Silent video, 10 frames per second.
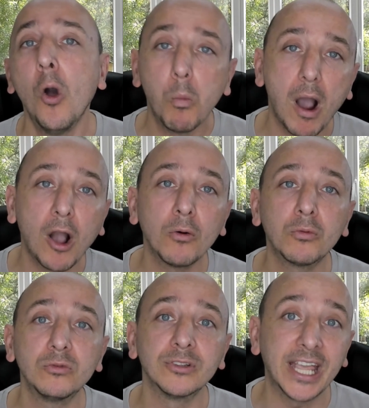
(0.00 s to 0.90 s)

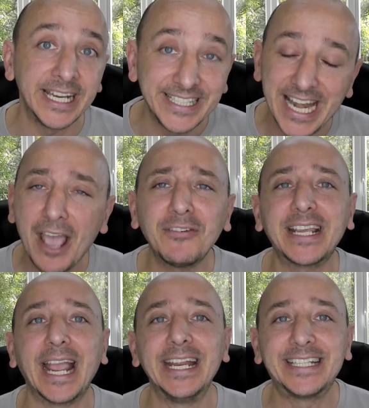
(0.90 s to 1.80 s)
while they
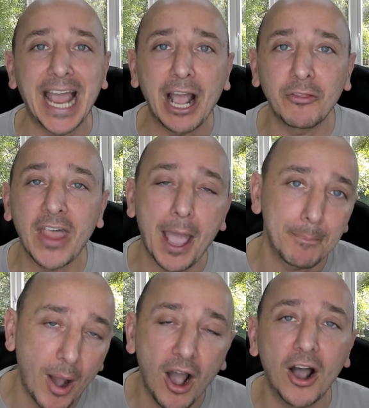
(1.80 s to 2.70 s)
navigate down that
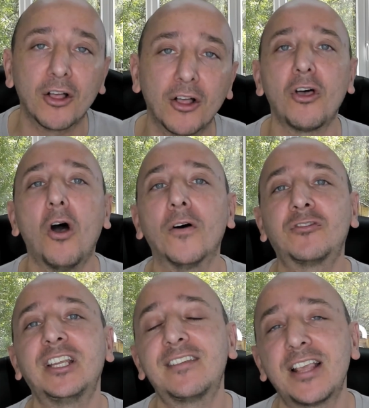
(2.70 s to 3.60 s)
path
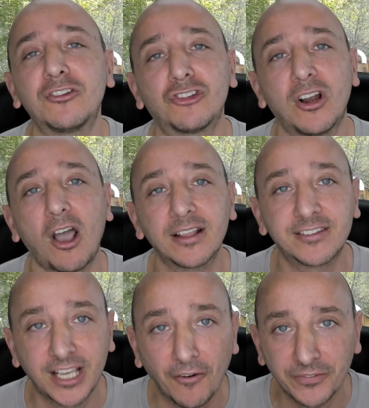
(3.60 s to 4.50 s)
of
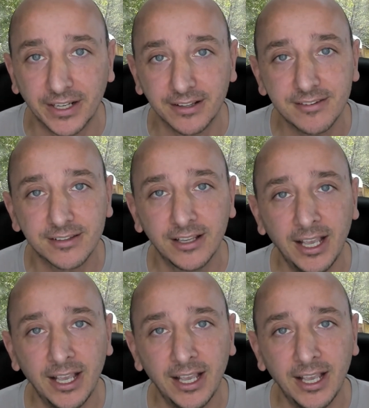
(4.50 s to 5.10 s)
decentralized governance.